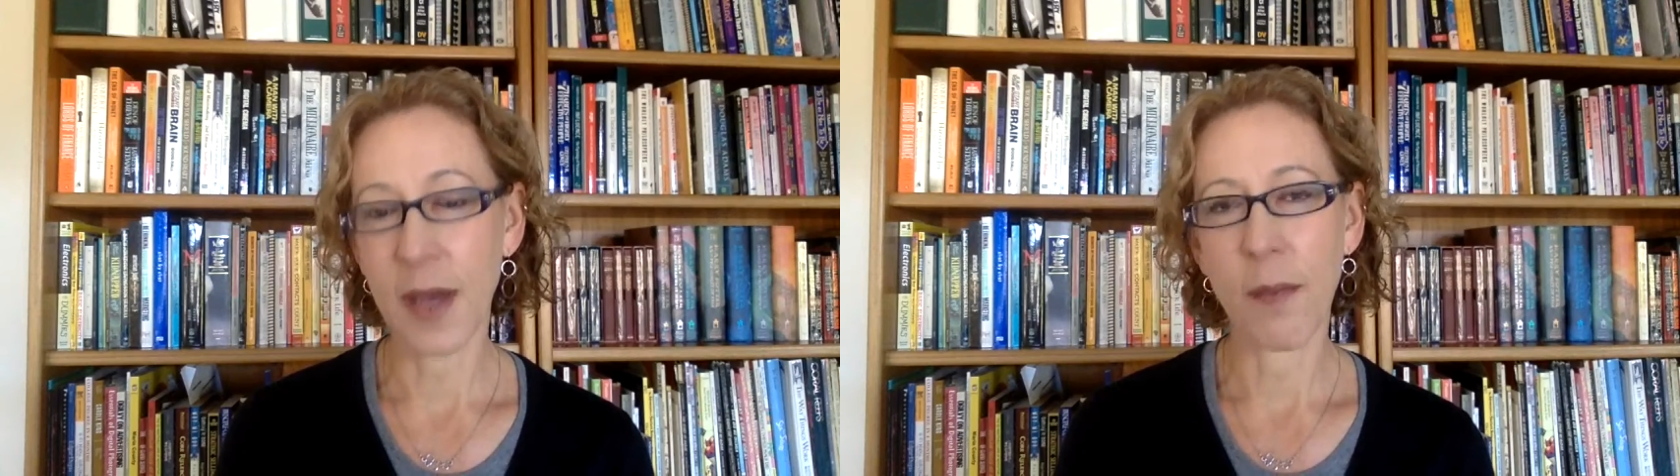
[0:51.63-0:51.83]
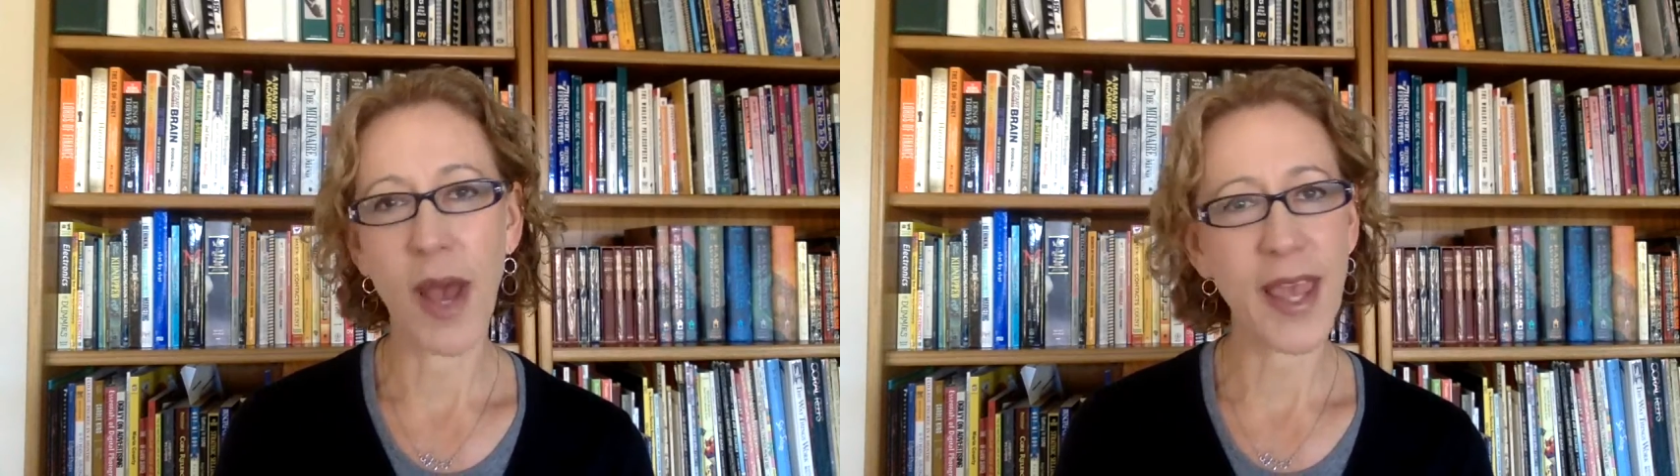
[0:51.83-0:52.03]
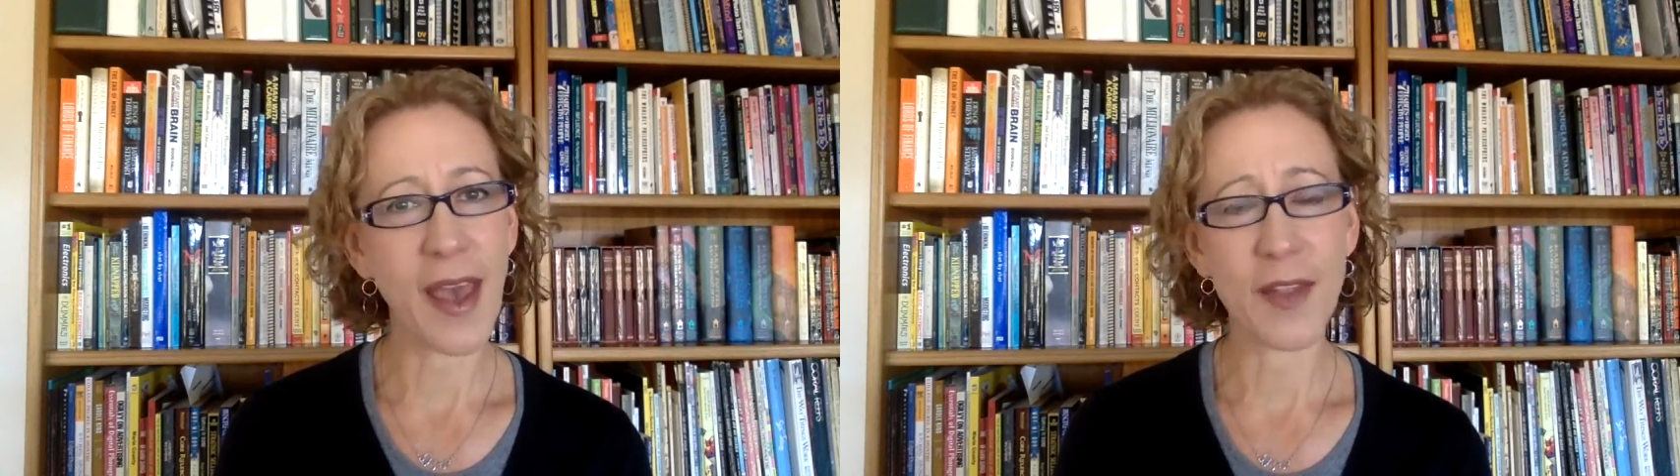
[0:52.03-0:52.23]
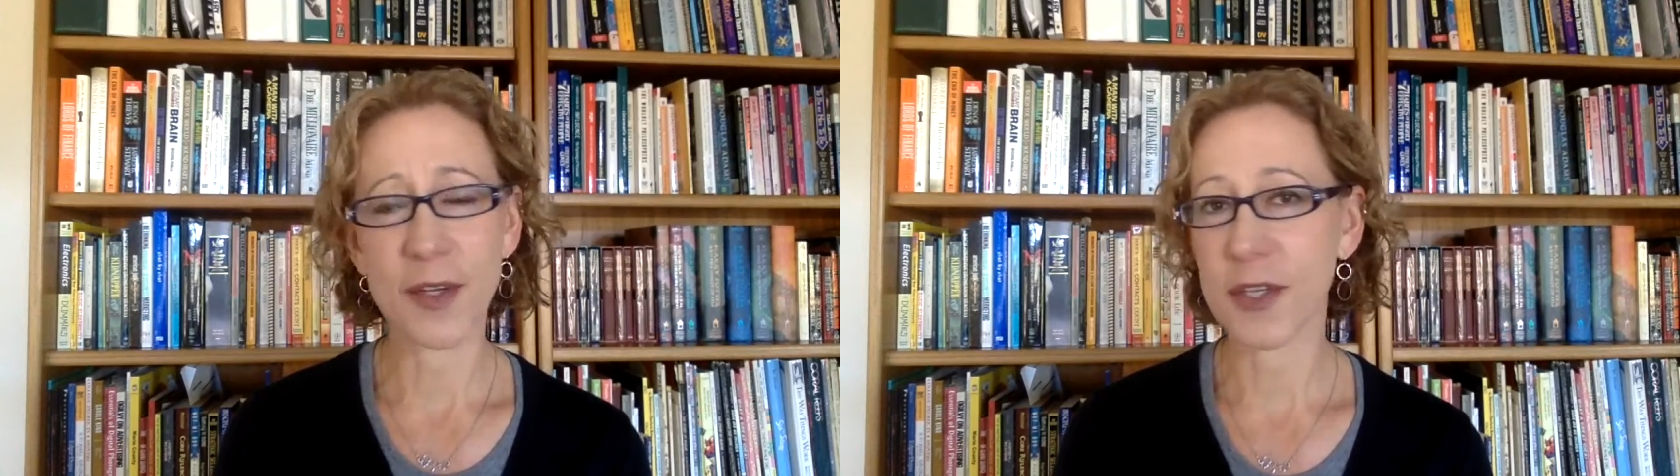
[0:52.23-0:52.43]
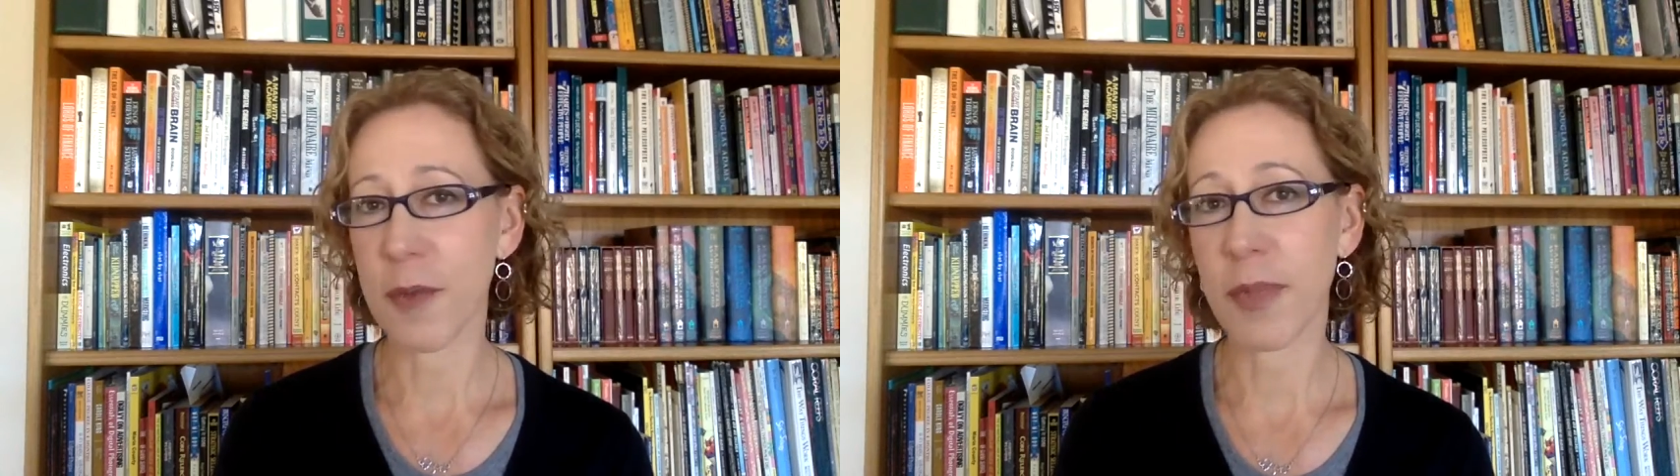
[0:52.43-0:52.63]
My calendar
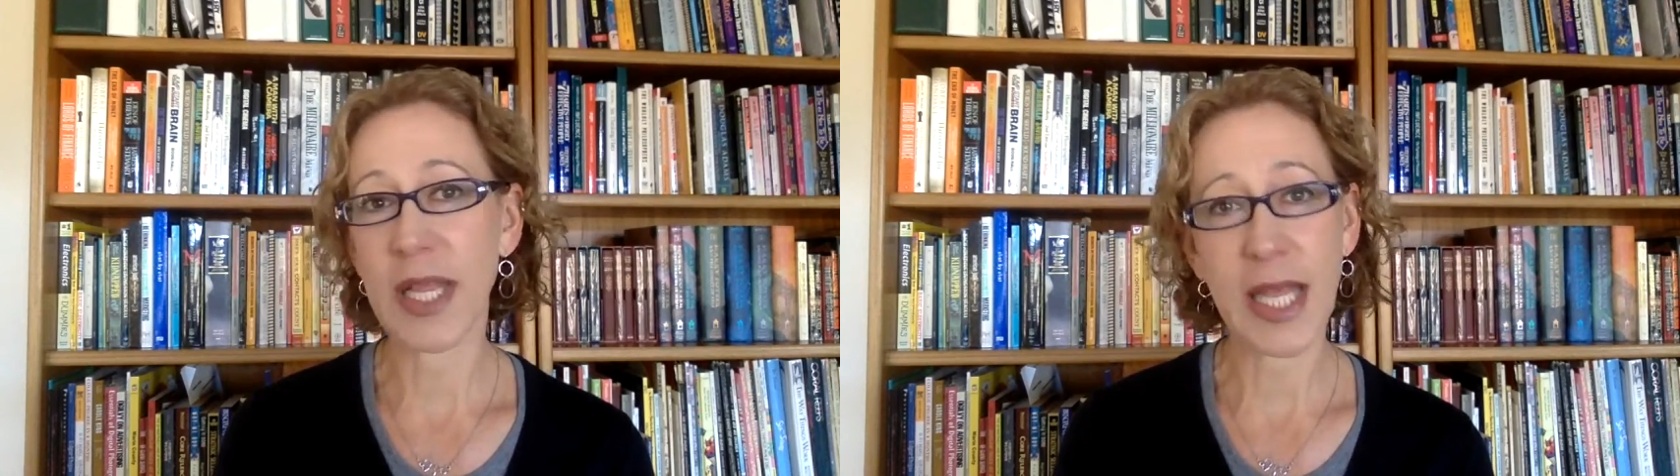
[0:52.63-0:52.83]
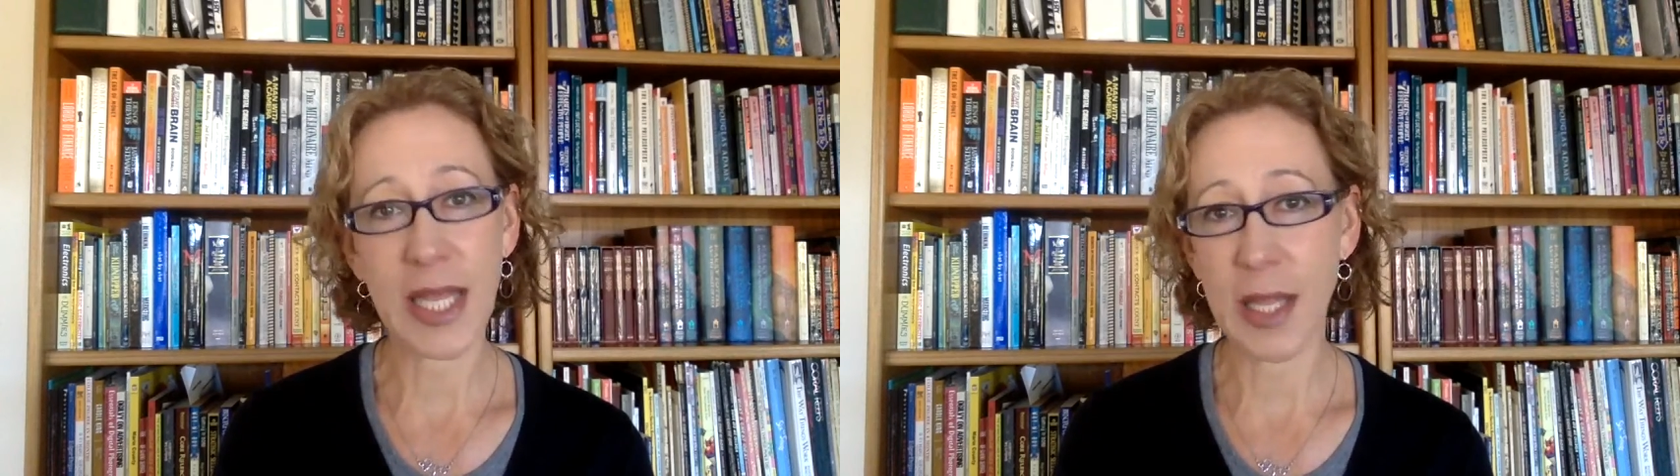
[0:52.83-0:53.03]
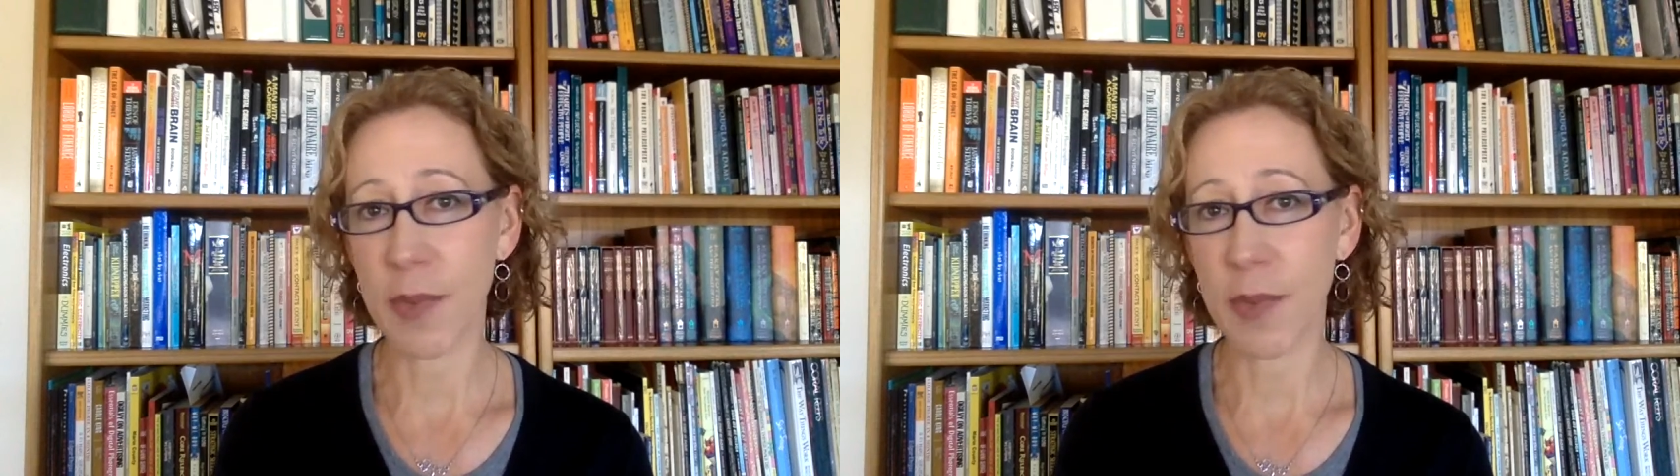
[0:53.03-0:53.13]
is completely